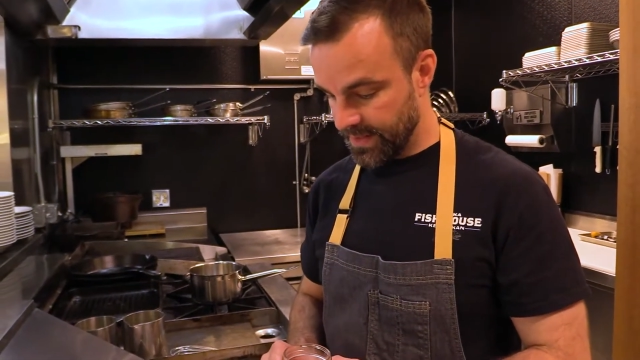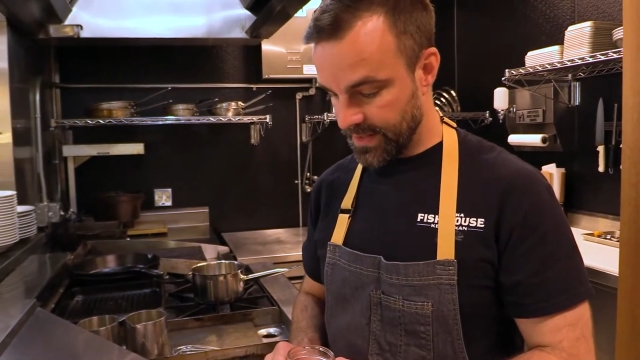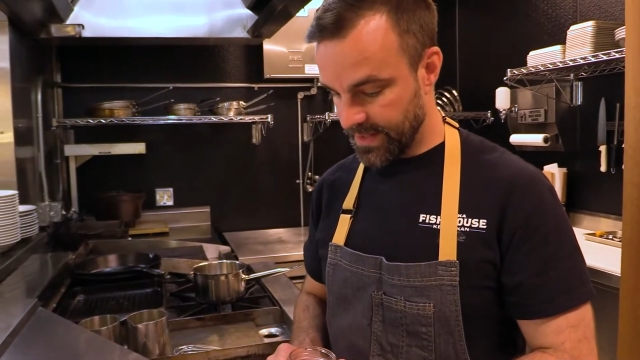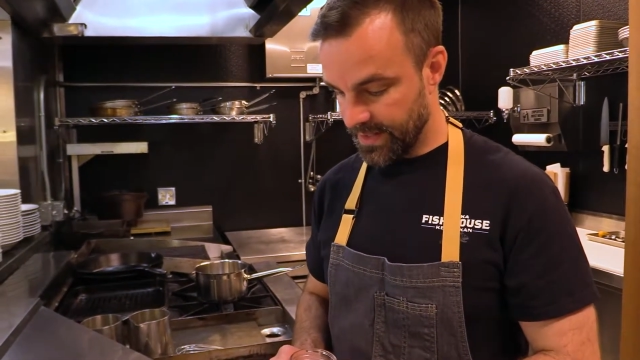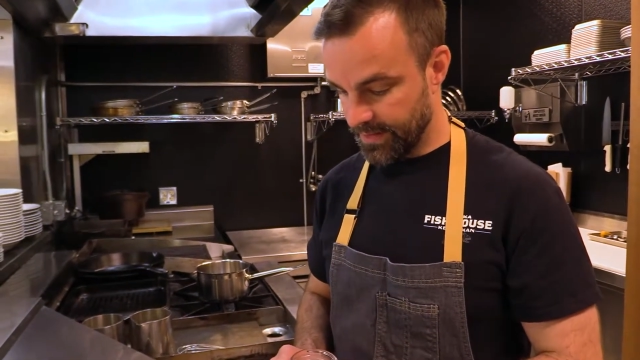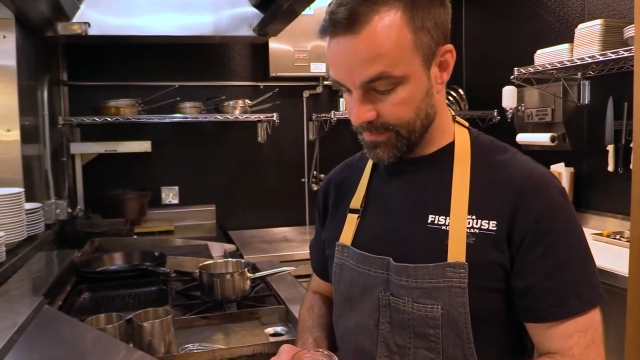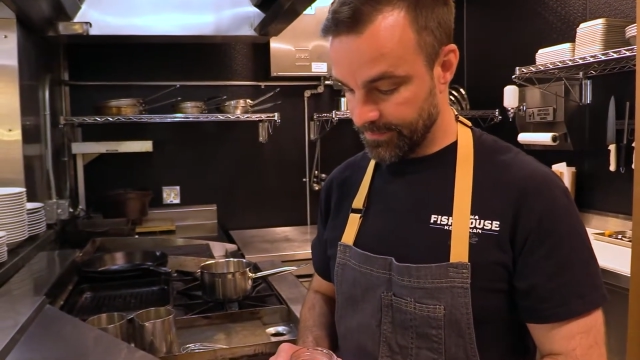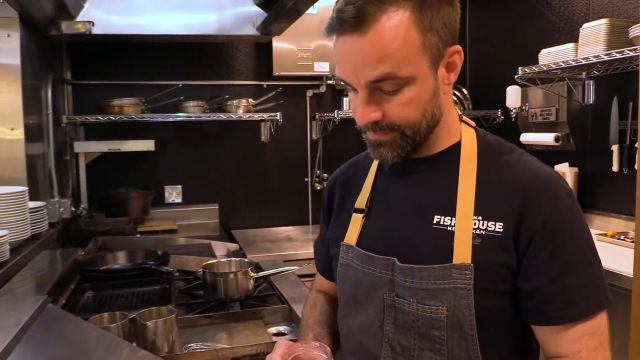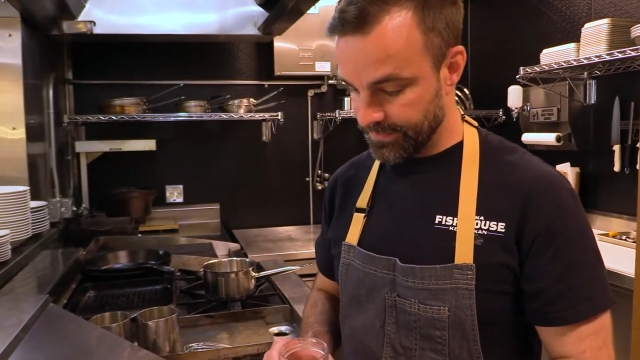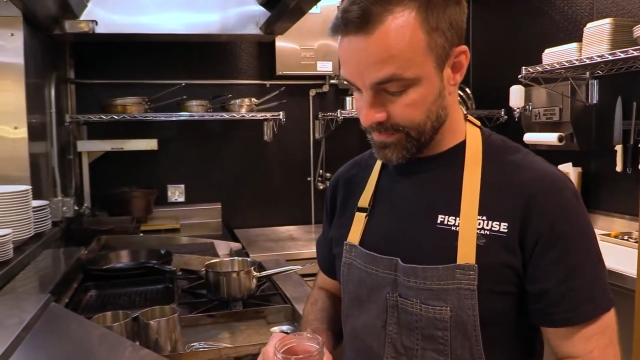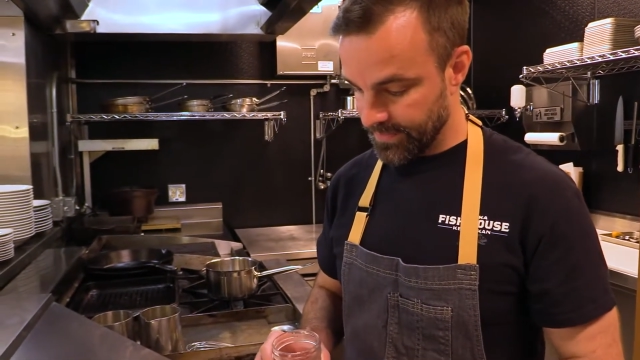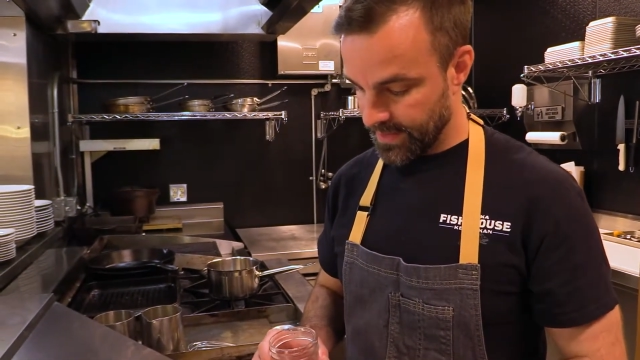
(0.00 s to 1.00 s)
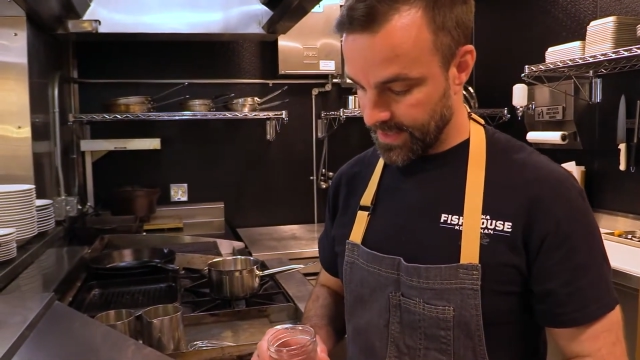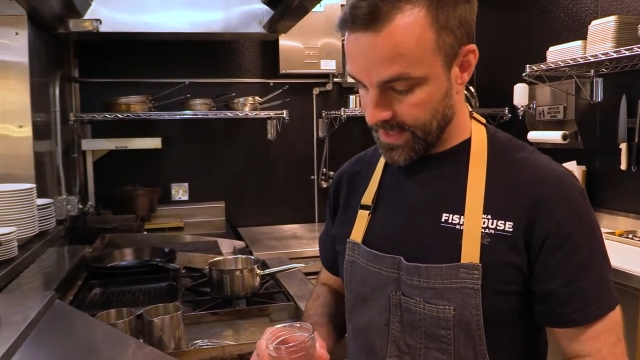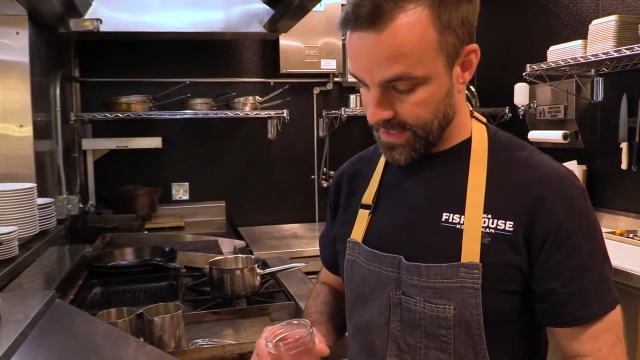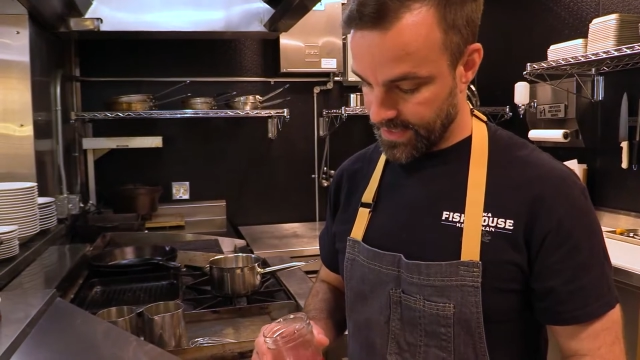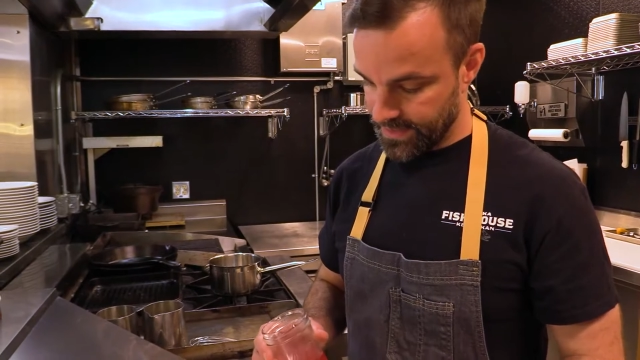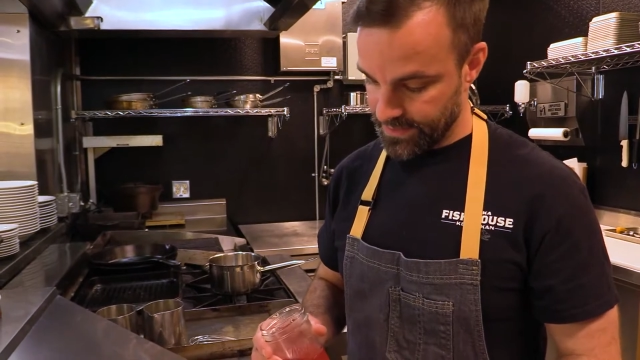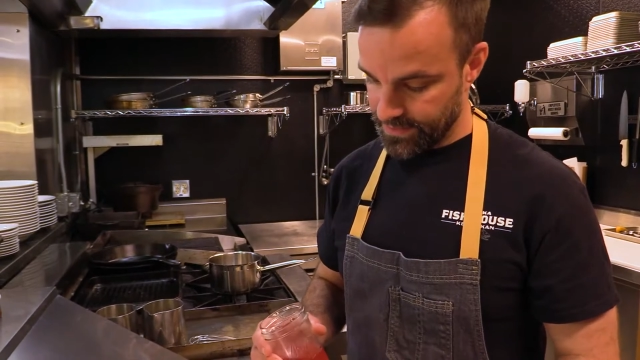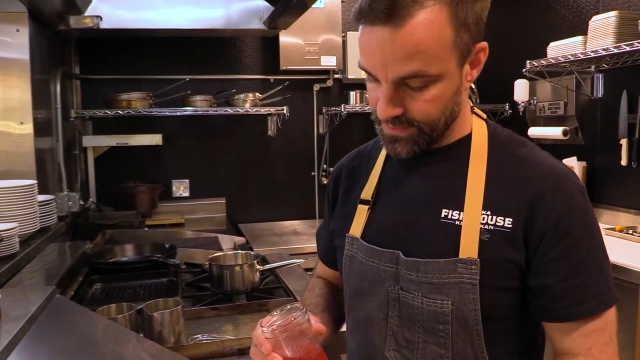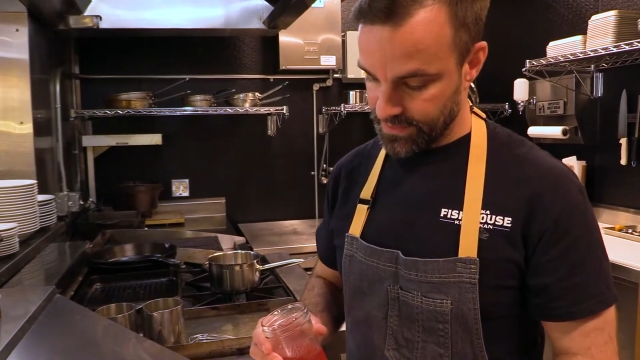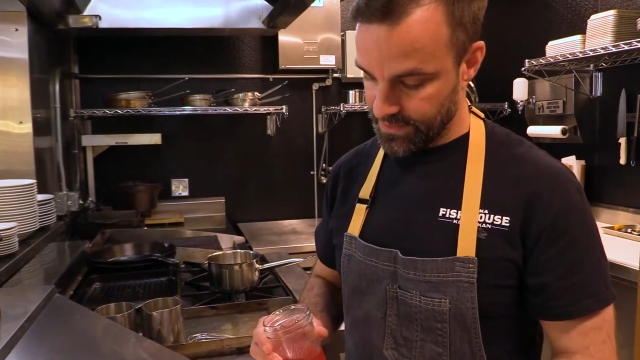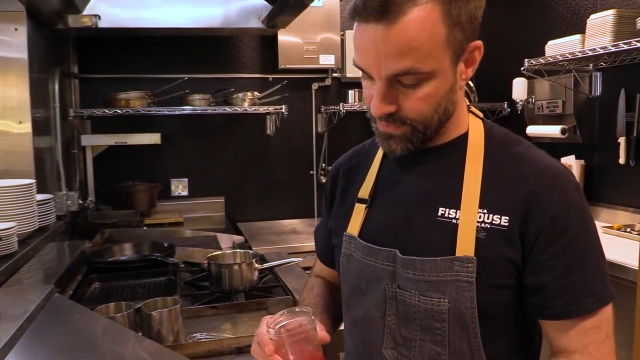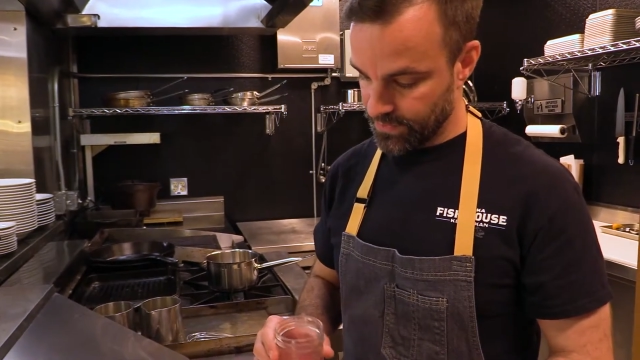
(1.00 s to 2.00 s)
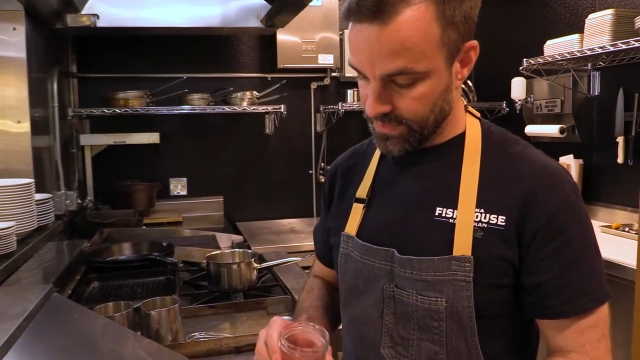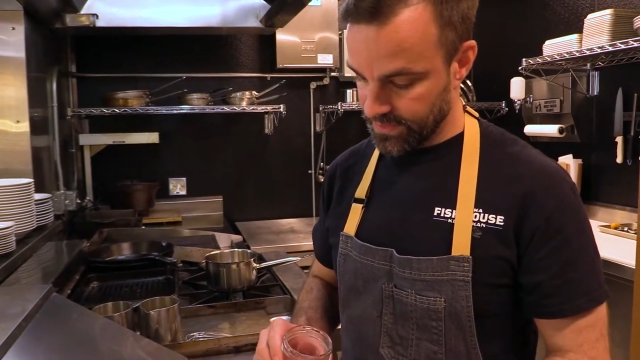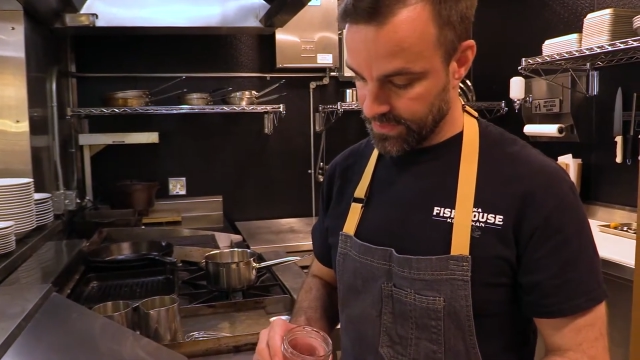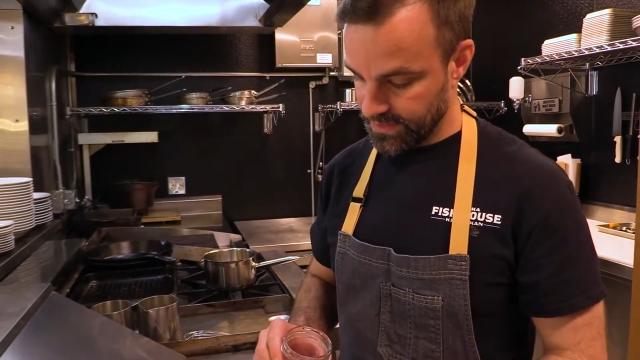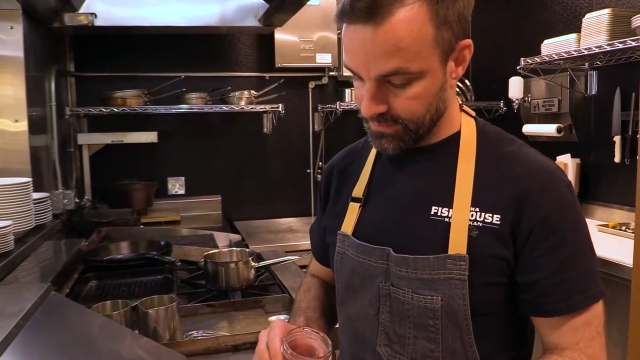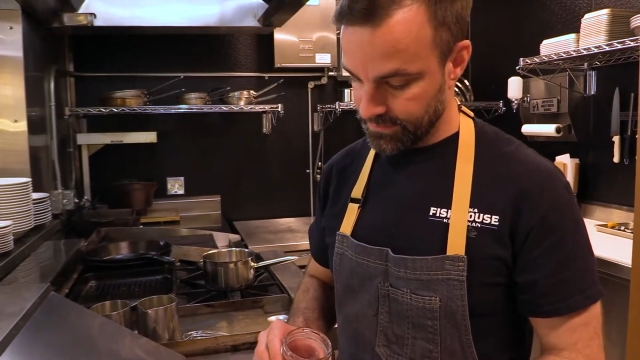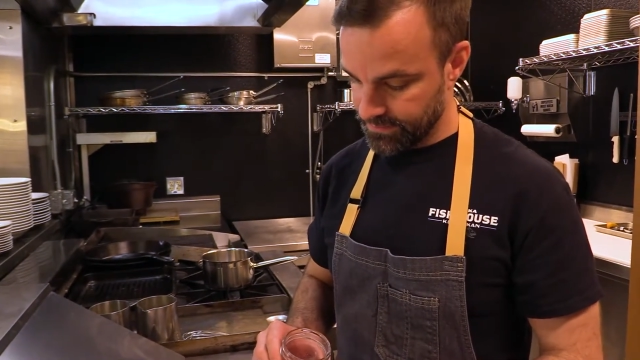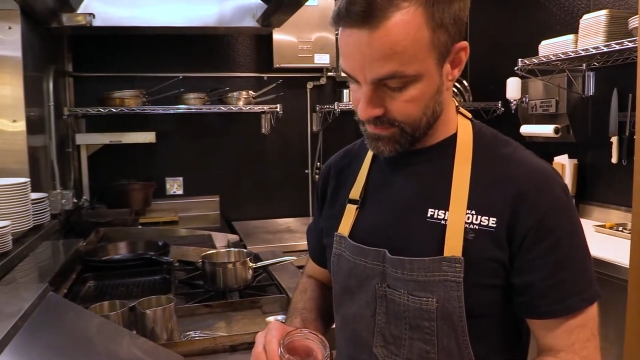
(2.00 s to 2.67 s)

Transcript: and they're really